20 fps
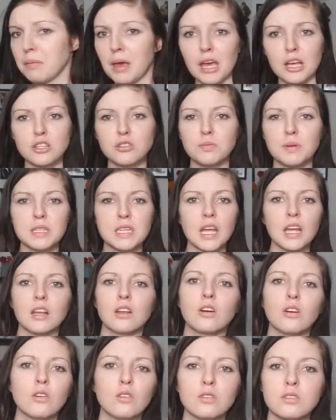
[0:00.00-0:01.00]
mashed
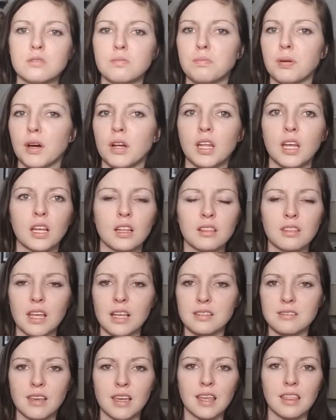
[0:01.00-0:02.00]
potatoes, pudding,
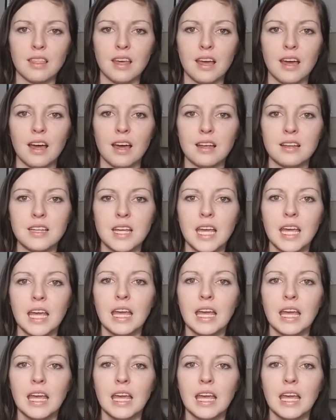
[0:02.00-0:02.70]
things like that.